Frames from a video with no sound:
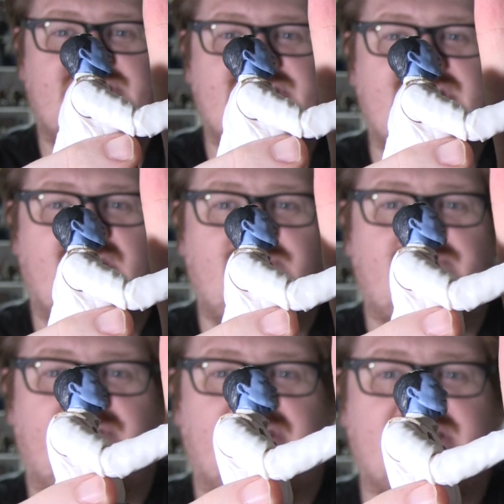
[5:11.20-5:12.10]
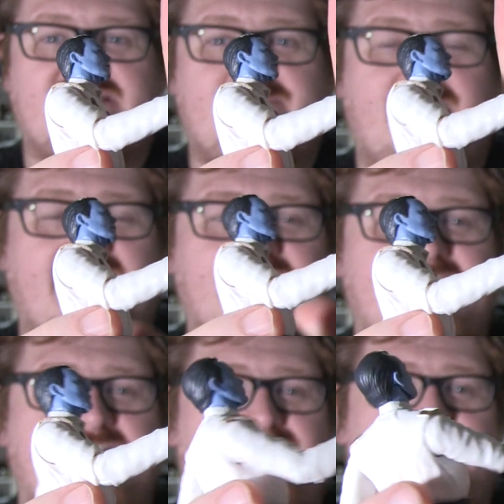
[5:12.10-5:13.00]
is, you know, very nicely
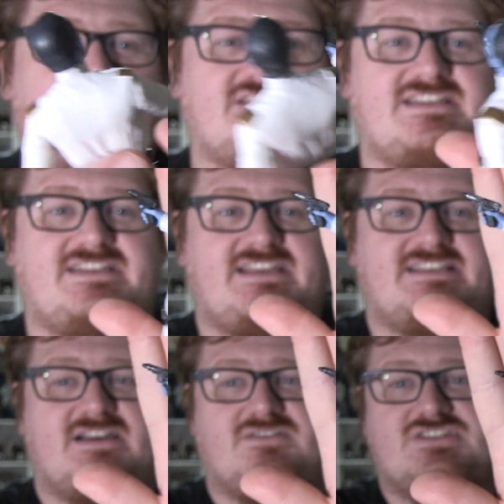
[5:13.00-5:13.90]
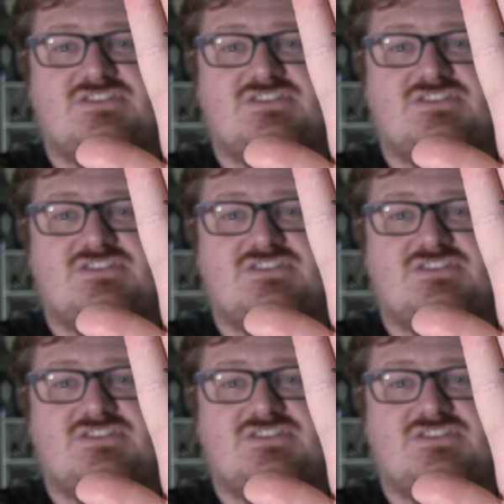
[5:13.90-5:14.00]
painted, very nicely detailed and